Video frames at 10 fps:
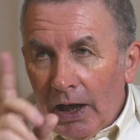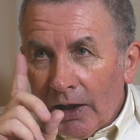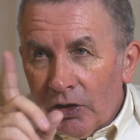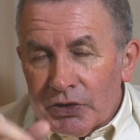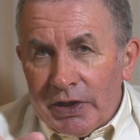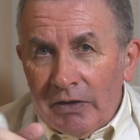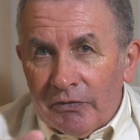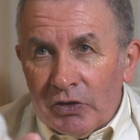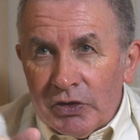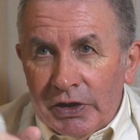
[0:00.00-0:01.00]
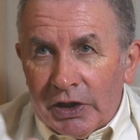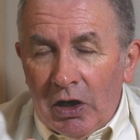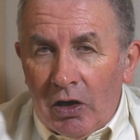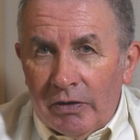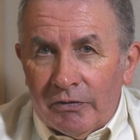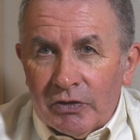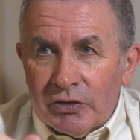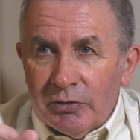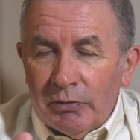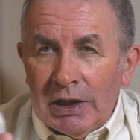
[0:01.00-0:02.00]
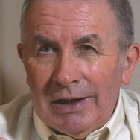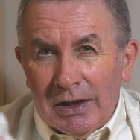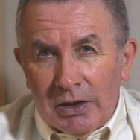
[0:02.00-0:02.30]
I could see in front of the car in front of me